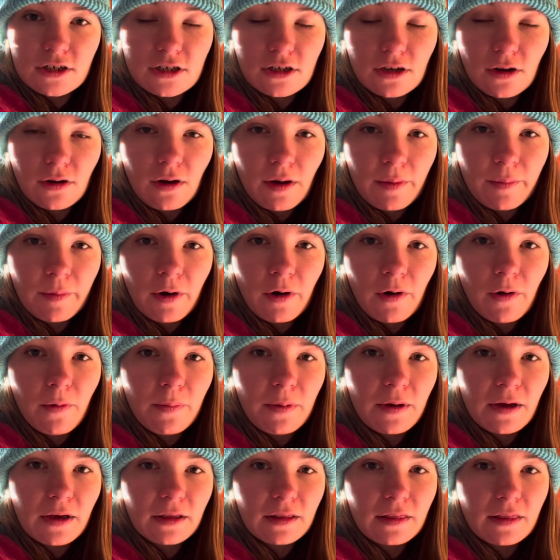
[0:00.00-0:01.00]
So I'm
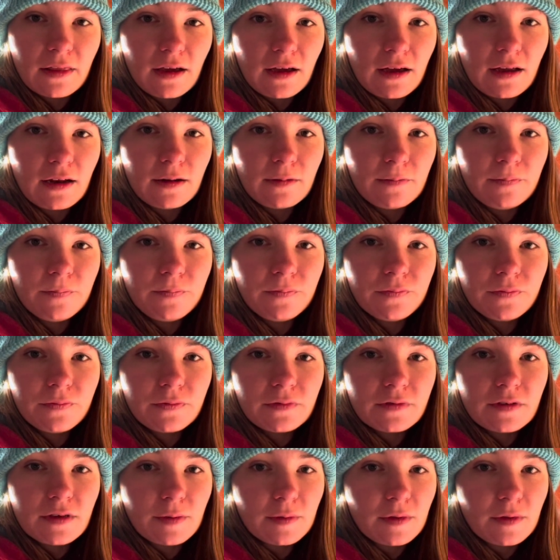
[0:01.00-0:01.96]
hoping that some